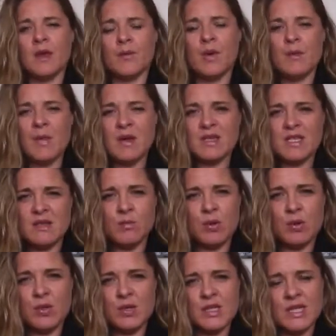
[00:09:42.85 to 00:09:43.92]
But most
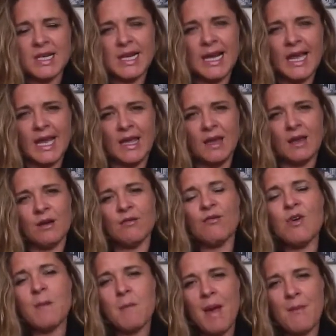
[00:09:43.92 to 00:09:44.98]
importantly,
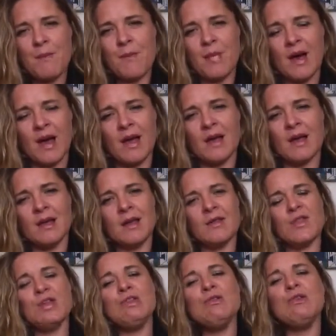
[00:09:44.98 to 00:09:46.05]
remember
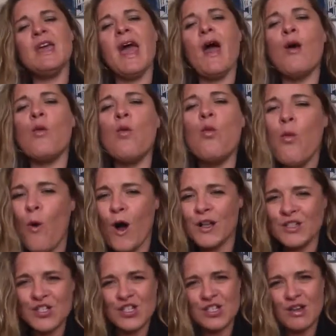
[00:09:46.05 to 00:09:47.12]
that you get
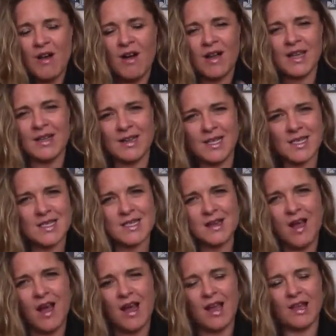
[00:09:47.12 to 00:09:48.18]
one shot in this
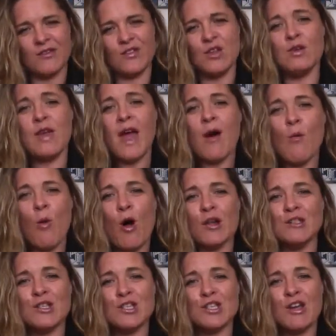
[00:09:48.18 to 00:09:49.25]
life. You get
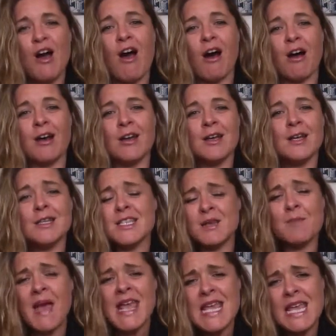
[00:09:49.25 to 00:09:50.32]
one shot to
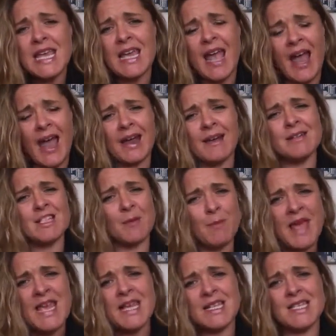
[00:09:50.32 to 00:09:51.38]
make it count, to
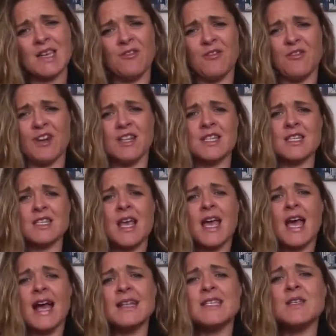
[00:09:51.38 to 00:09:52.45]
make a difference,
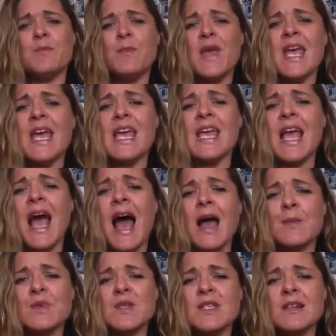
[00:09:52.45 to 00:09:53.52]
and to be
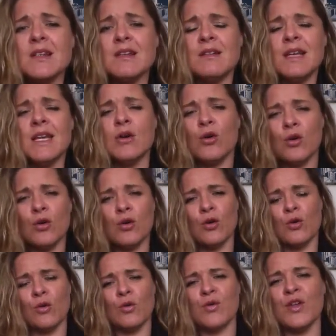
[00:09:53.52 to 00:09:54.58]
absolutely
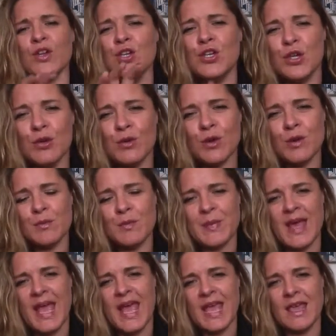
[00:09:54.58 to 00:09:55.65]
all that you can
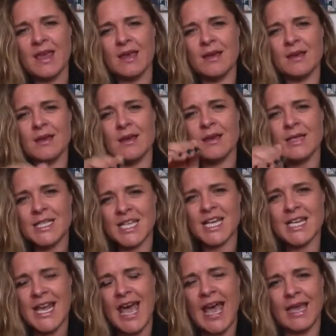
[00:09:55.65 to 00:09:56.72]
be
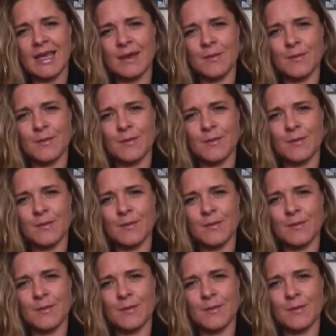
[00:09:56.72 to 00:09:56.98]
today.